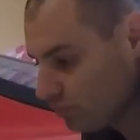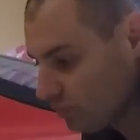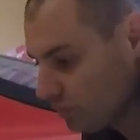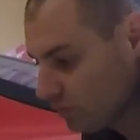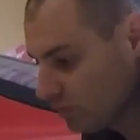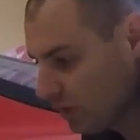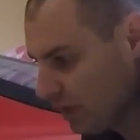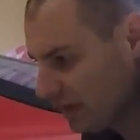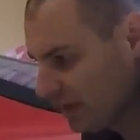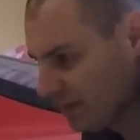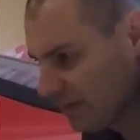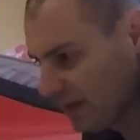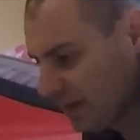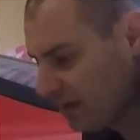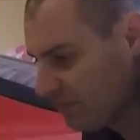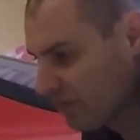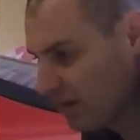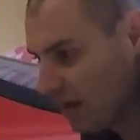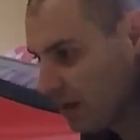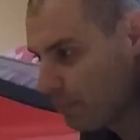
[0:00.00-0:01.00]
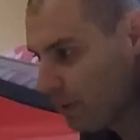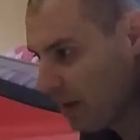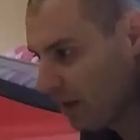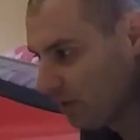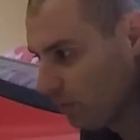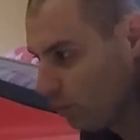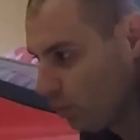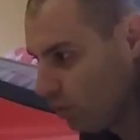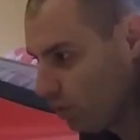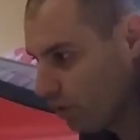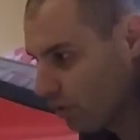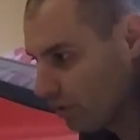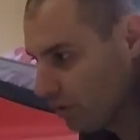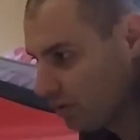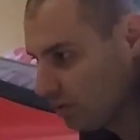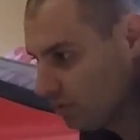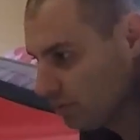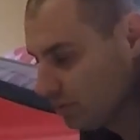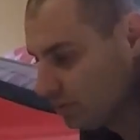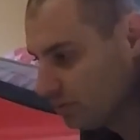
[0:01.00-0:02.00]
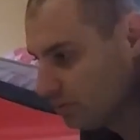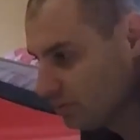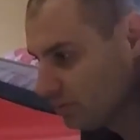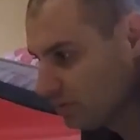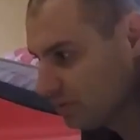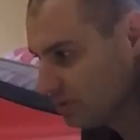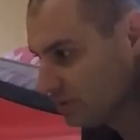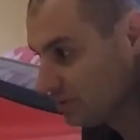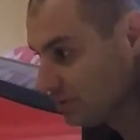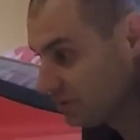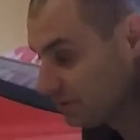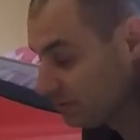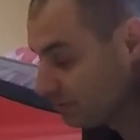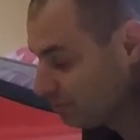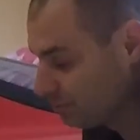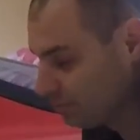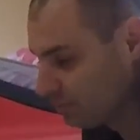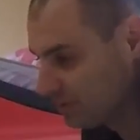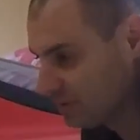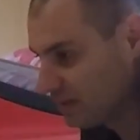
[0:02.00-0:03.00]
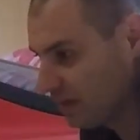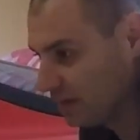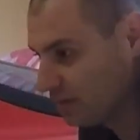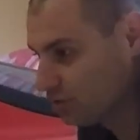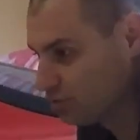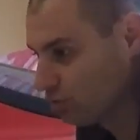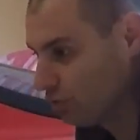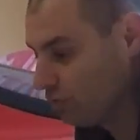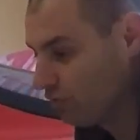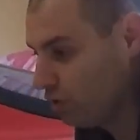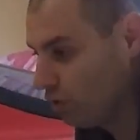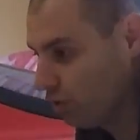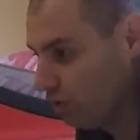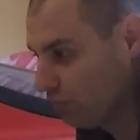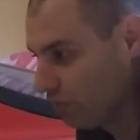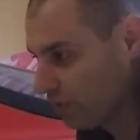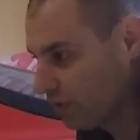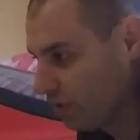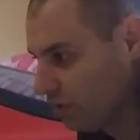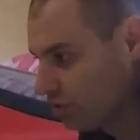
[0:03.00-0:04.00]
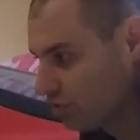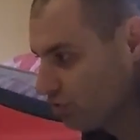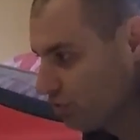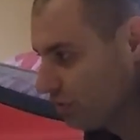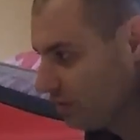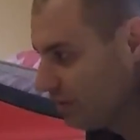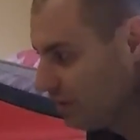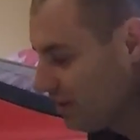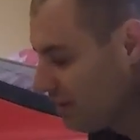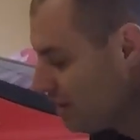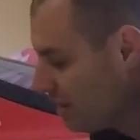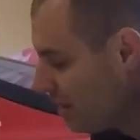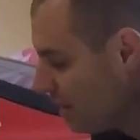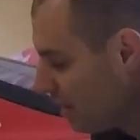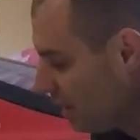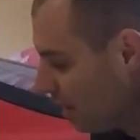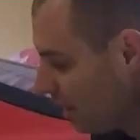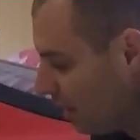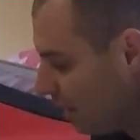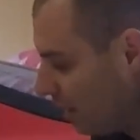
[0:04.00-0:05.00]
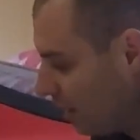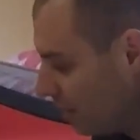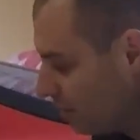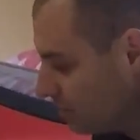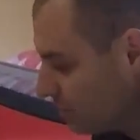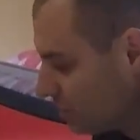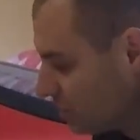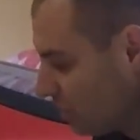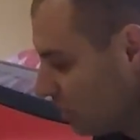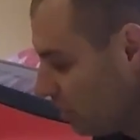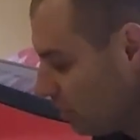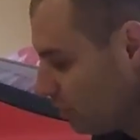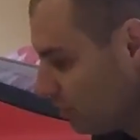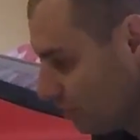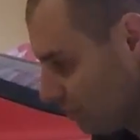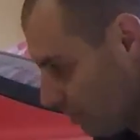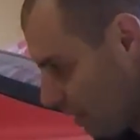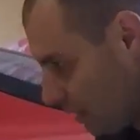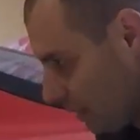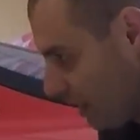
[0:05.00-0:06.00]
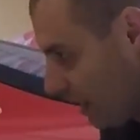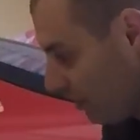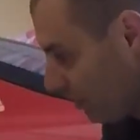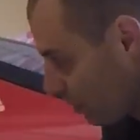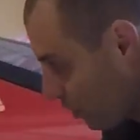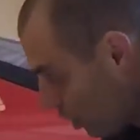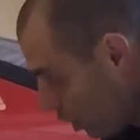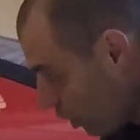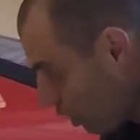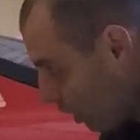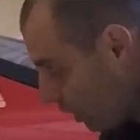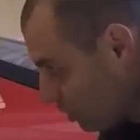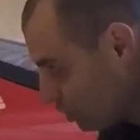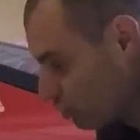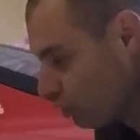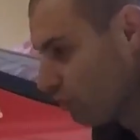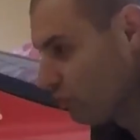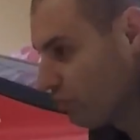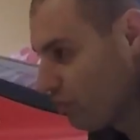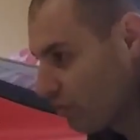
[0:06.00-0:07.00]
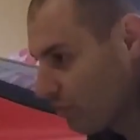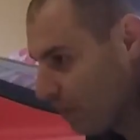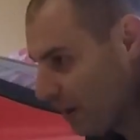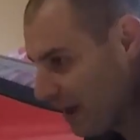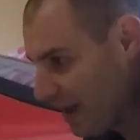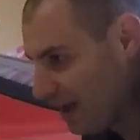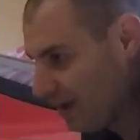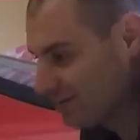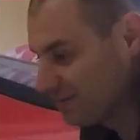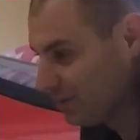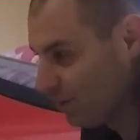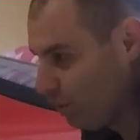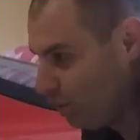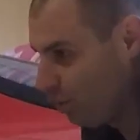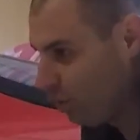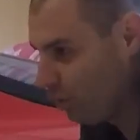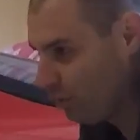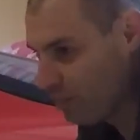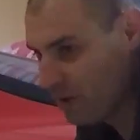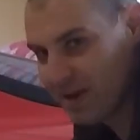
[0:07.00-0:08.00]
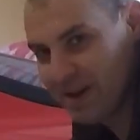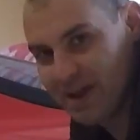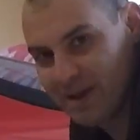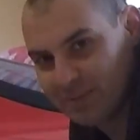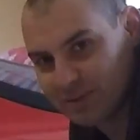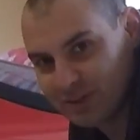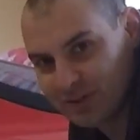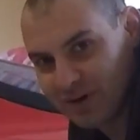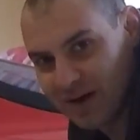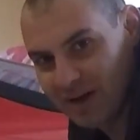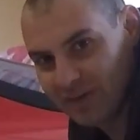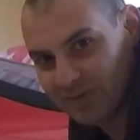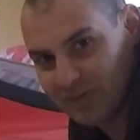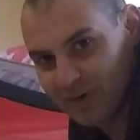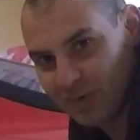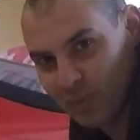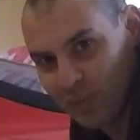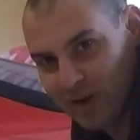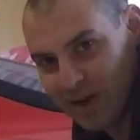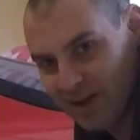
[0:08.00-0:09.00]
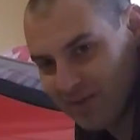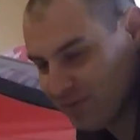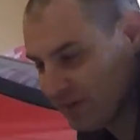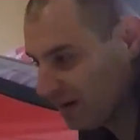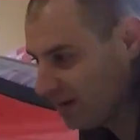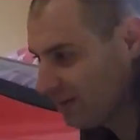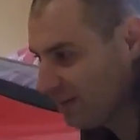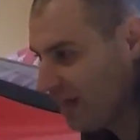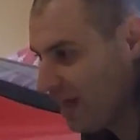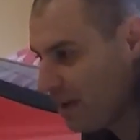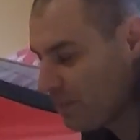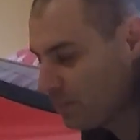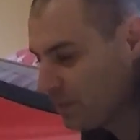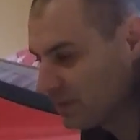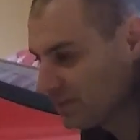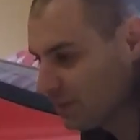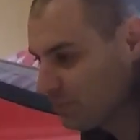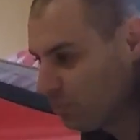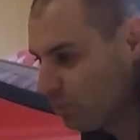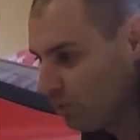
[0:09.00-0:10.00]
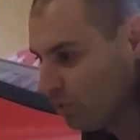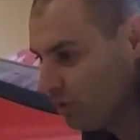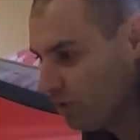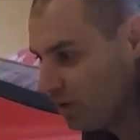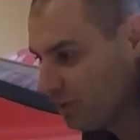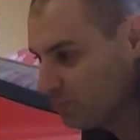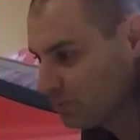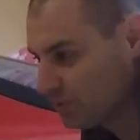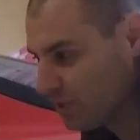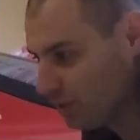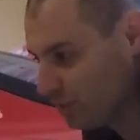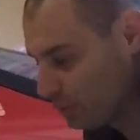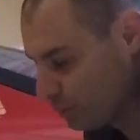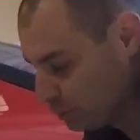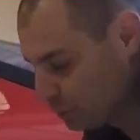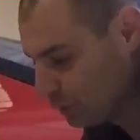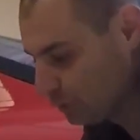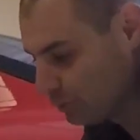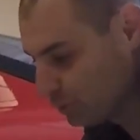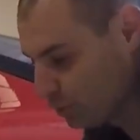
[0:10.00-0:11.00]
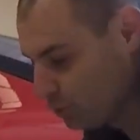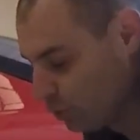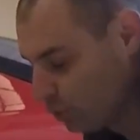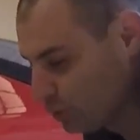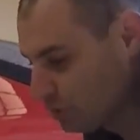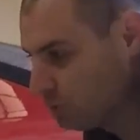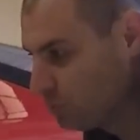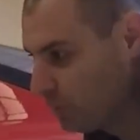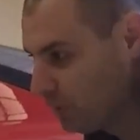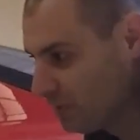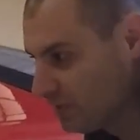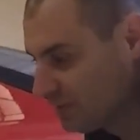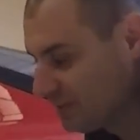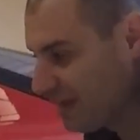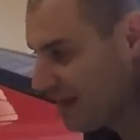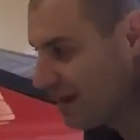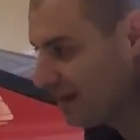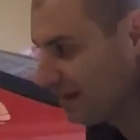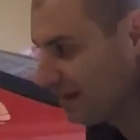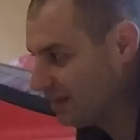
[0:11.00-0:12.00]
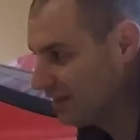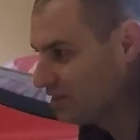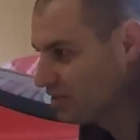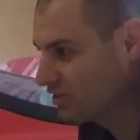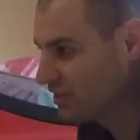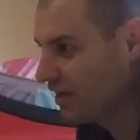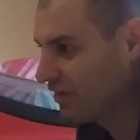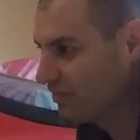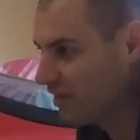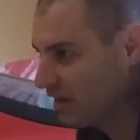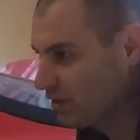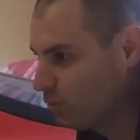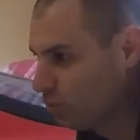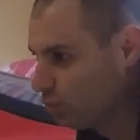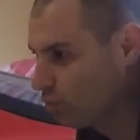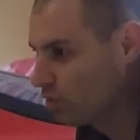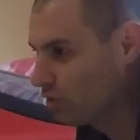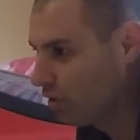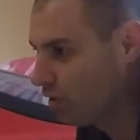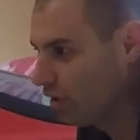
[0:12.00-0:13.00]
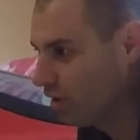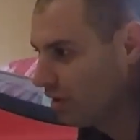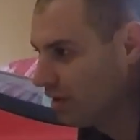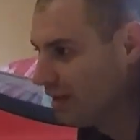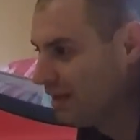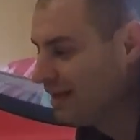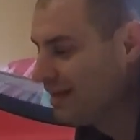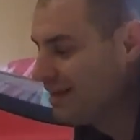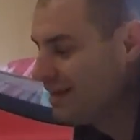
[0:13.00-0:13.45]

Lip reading: Now I gave the guy a bottle of water because this guy drove all over the country. So I got in the car, I drove over to my house, and all my neighbors are out there waving and clapping as I pull up. So it was a cool experience getting just to have that cool car.